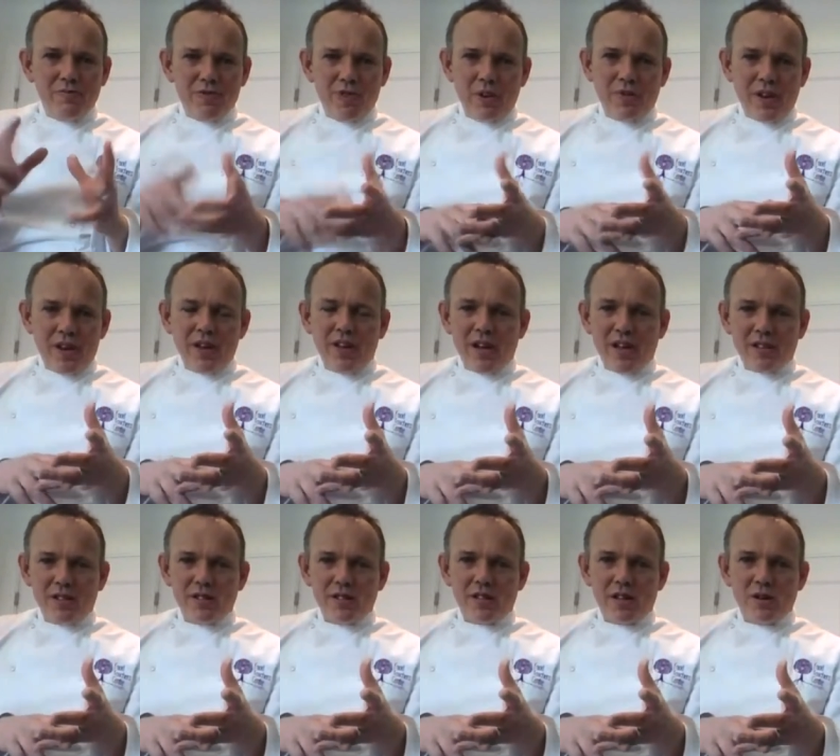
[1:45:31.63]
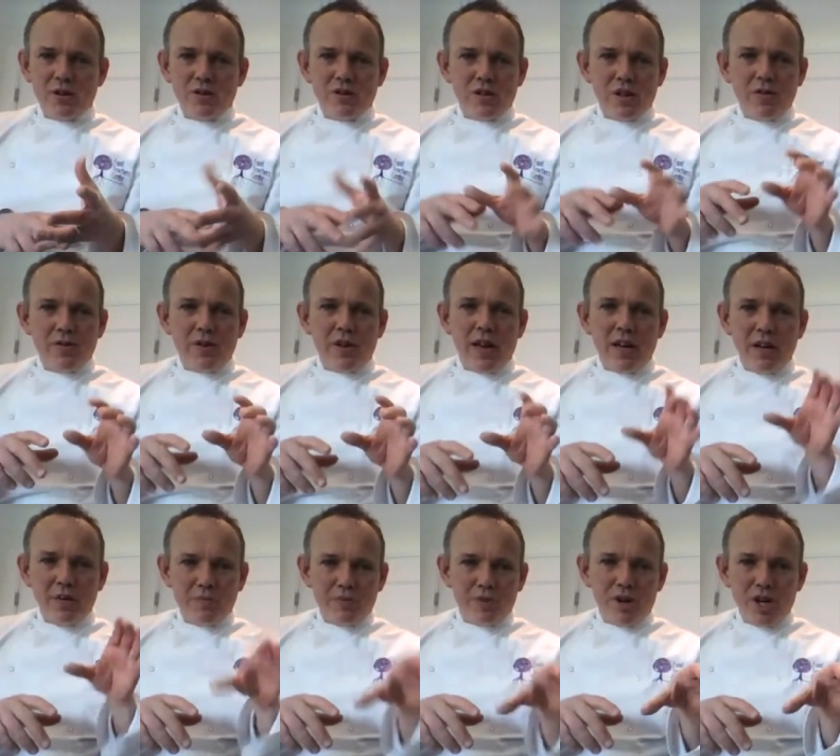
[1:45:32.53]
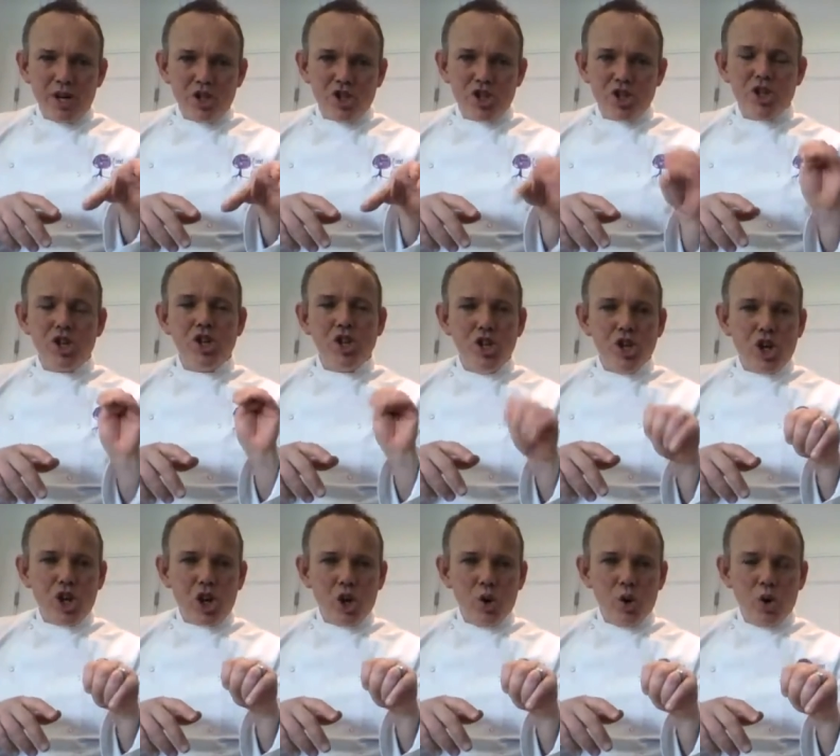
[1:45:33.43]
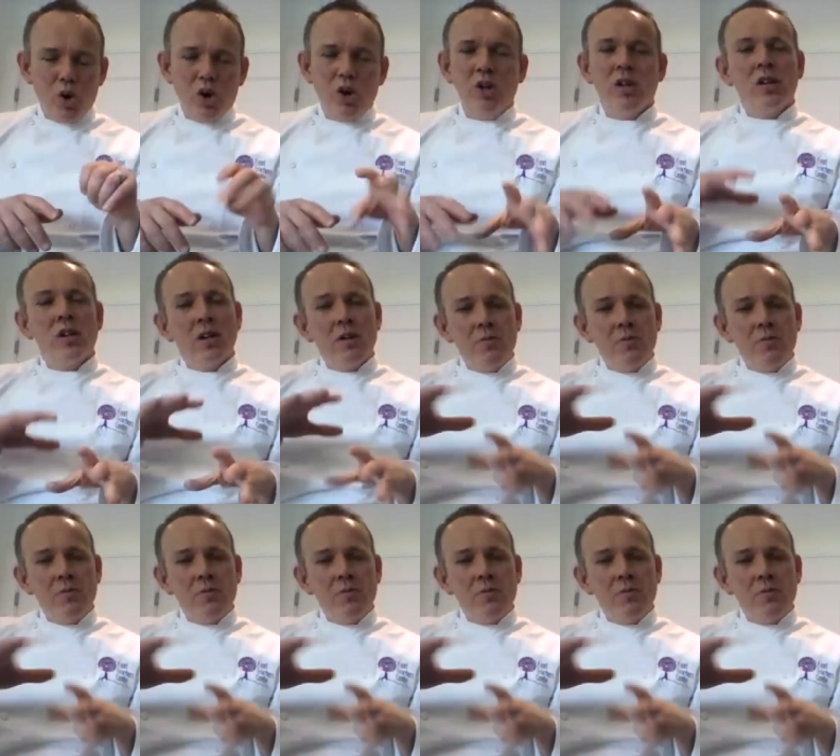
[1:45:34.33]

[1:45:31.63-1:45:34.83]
Don't forget your cutting skills. Don't forget your bridge, your claw.